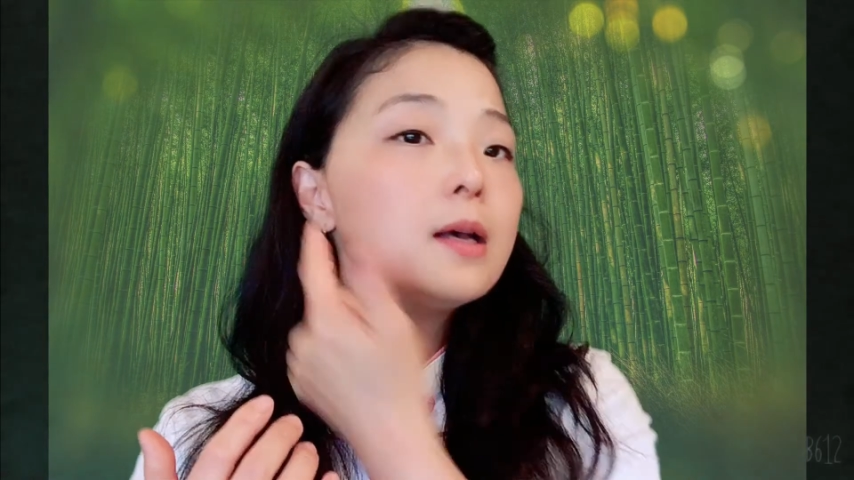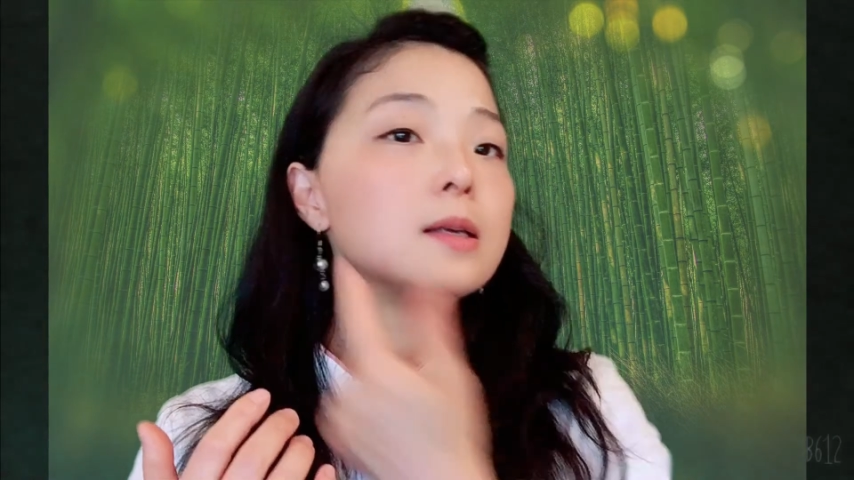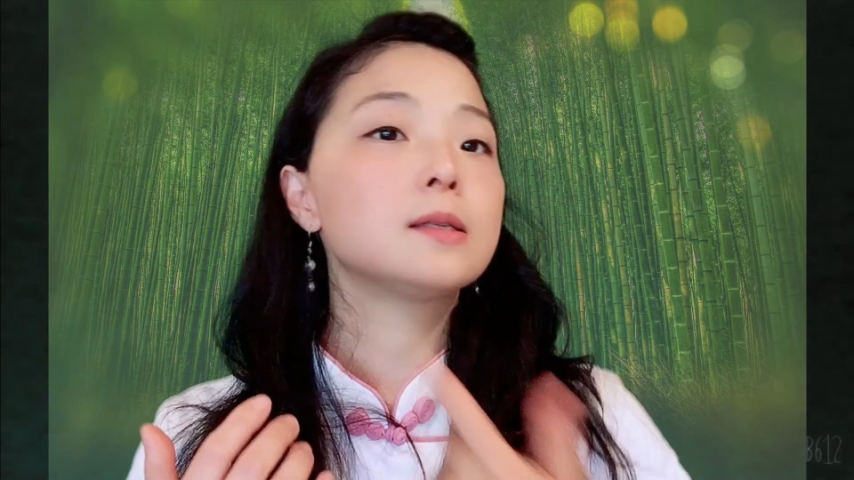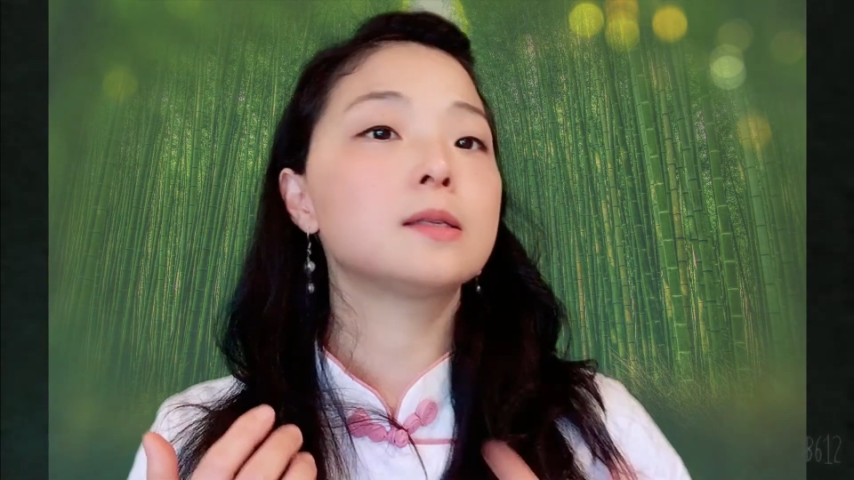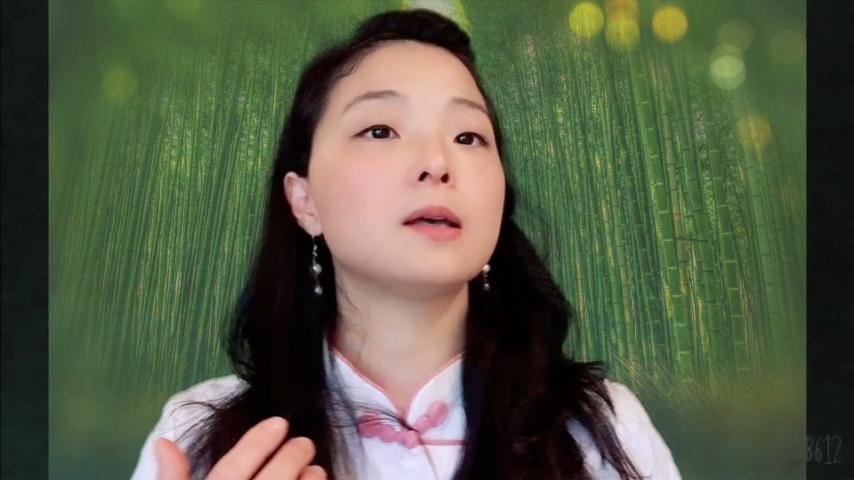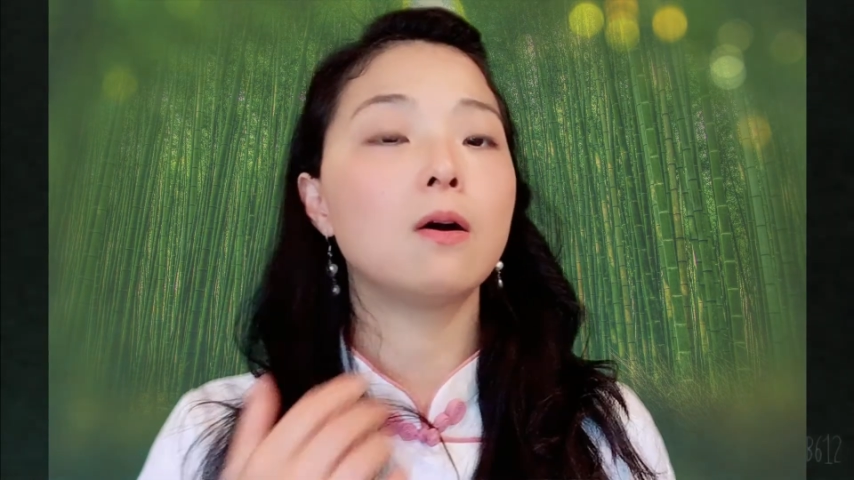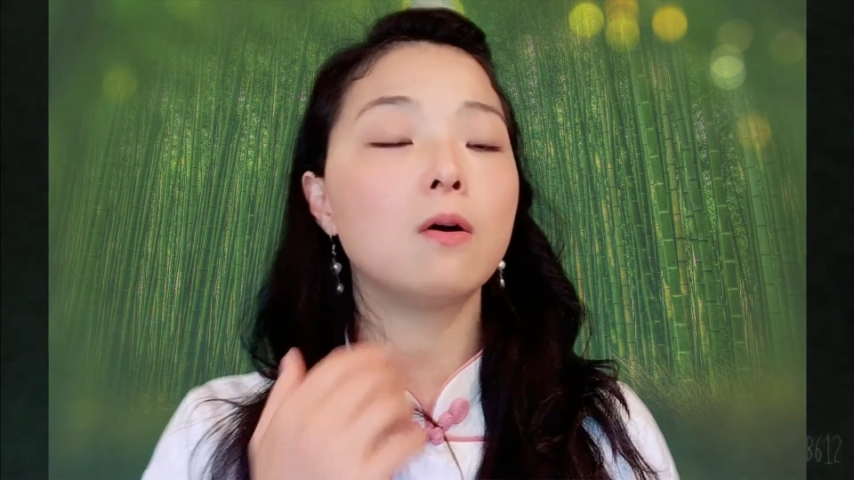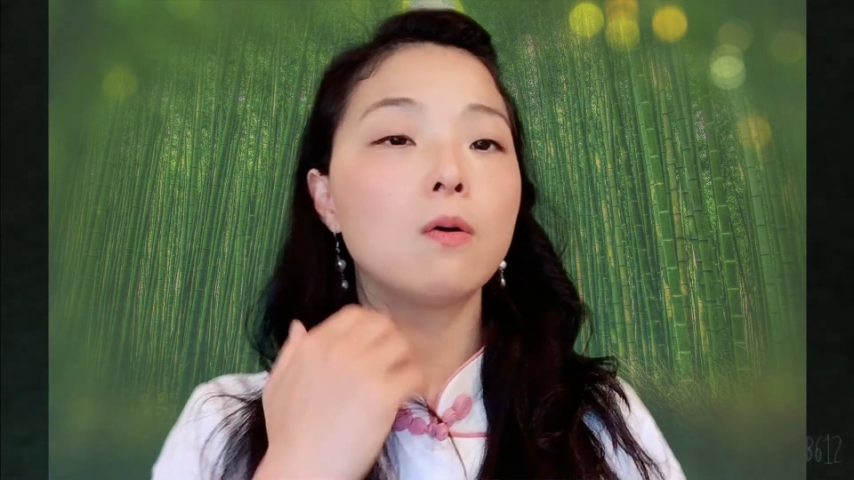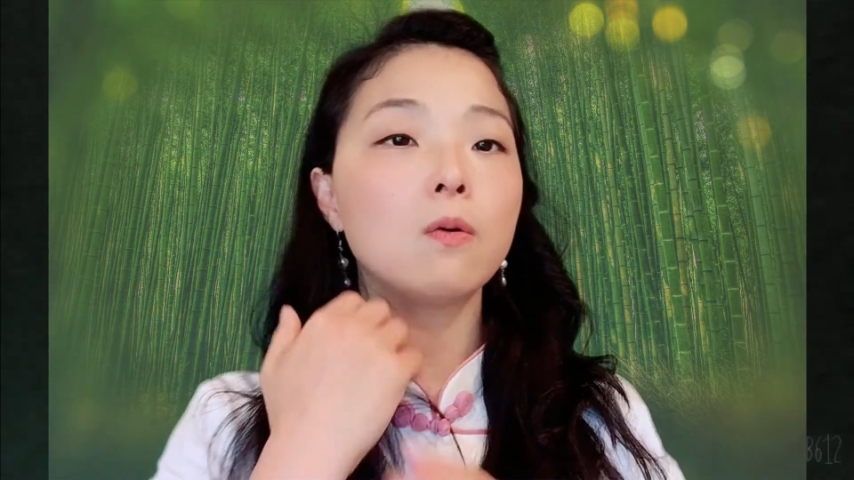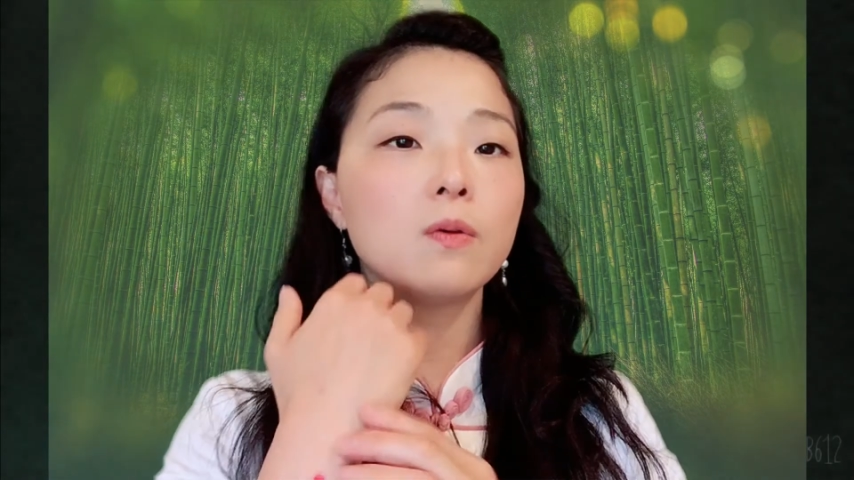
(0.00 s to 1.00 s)

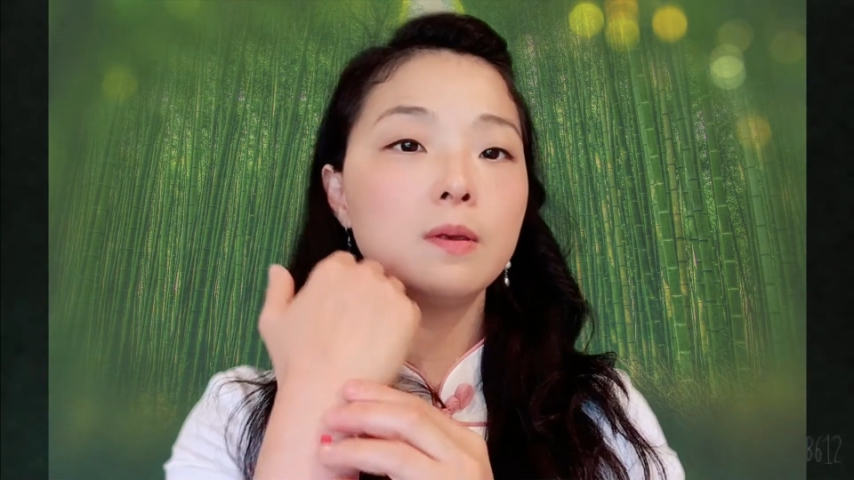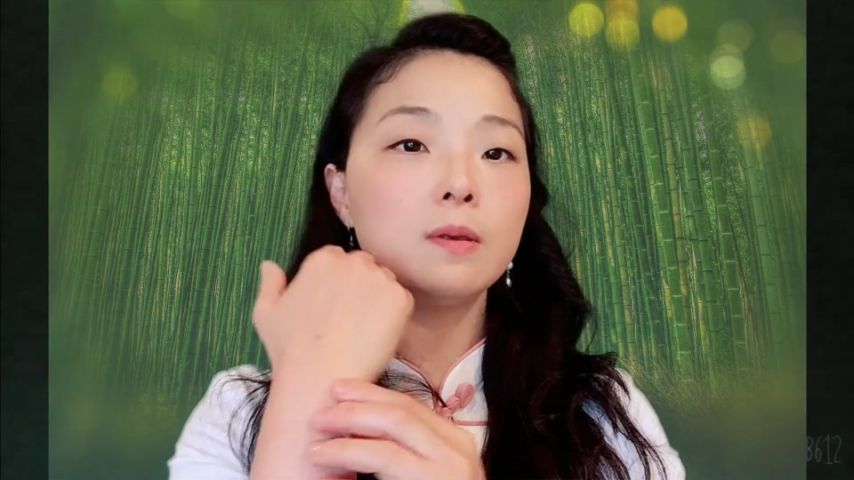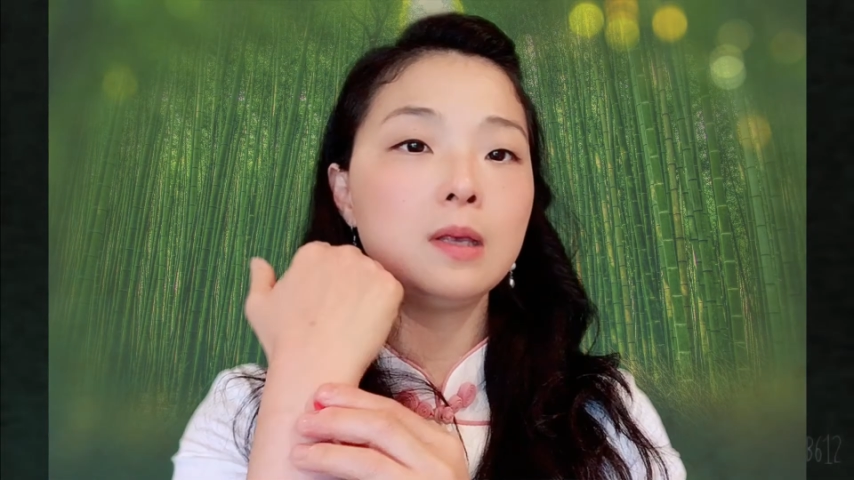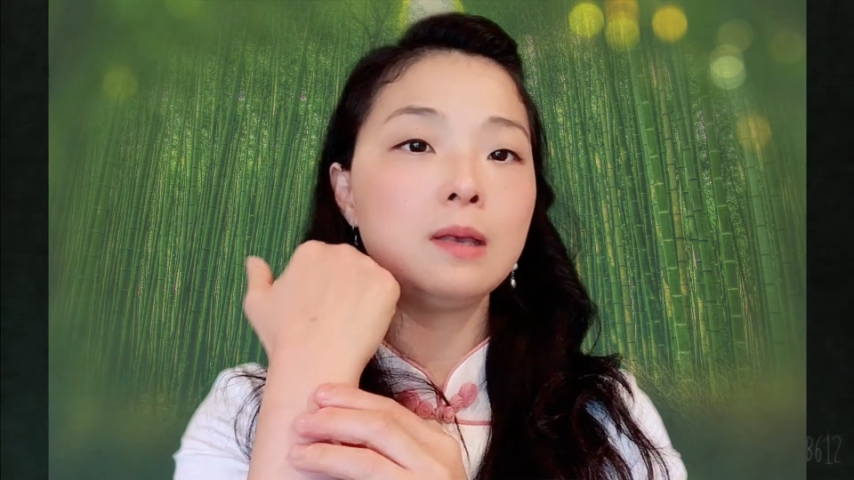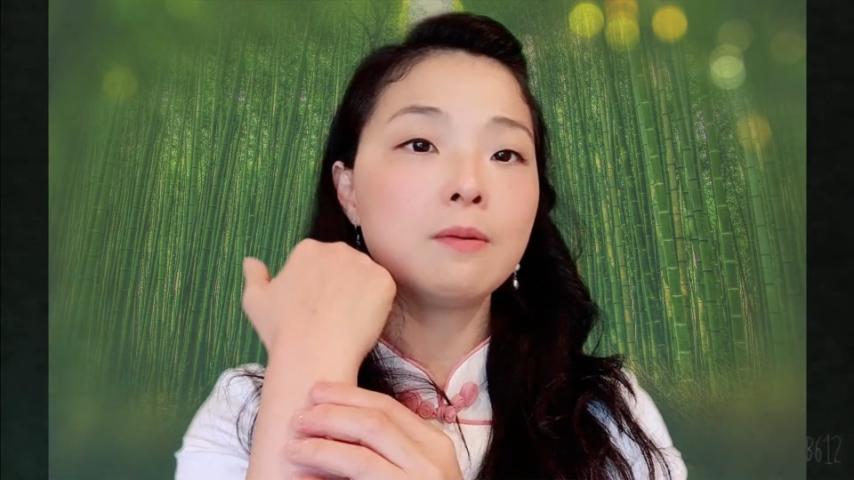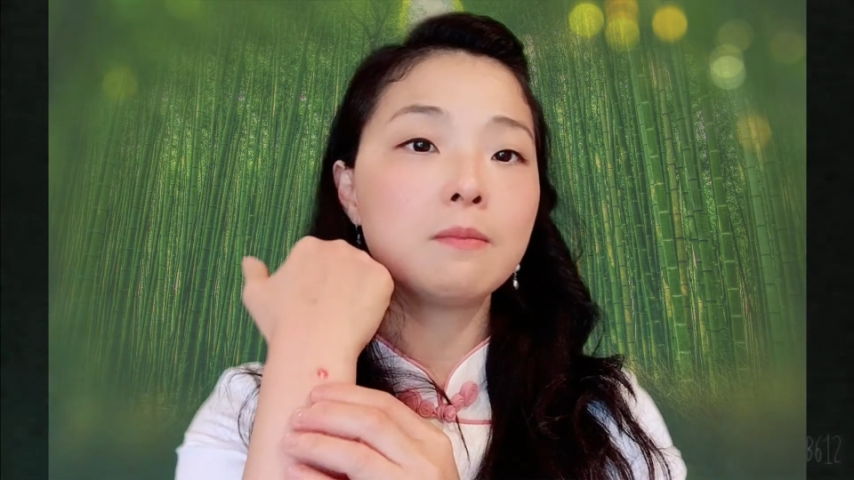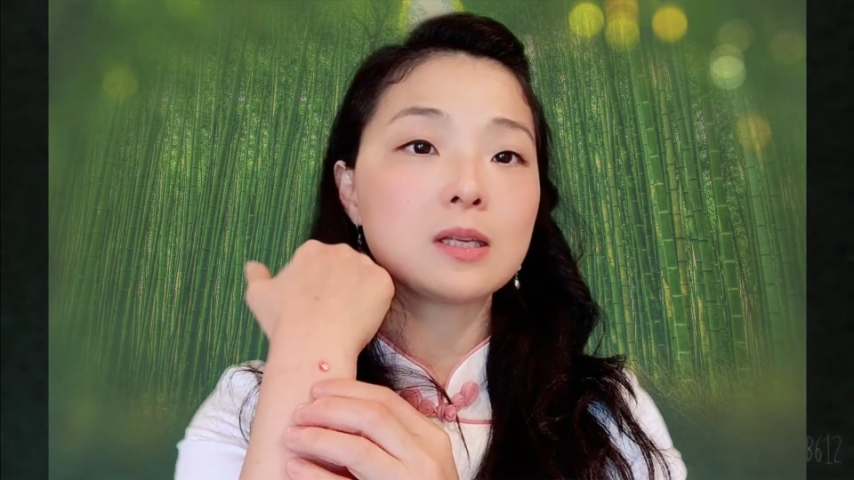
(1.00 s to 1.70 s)
So even